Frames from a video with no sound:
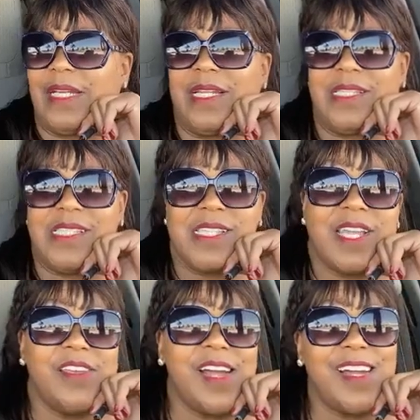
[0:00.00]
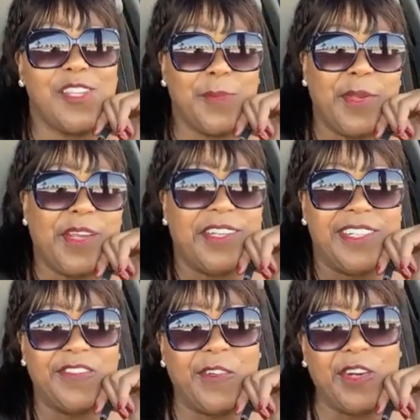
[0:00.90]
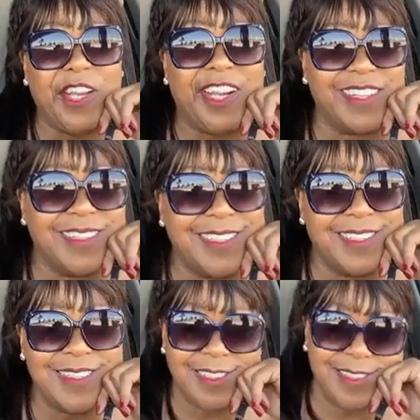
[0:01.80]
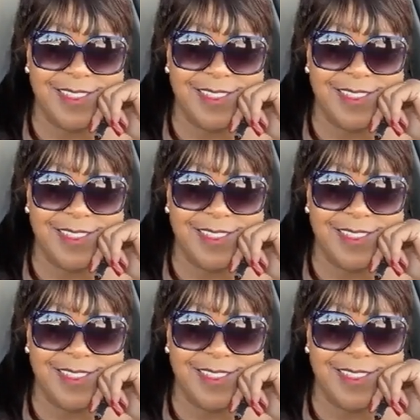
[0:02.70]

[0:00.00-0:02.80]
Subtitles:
Can I tell you how it's spelled? It's four letters.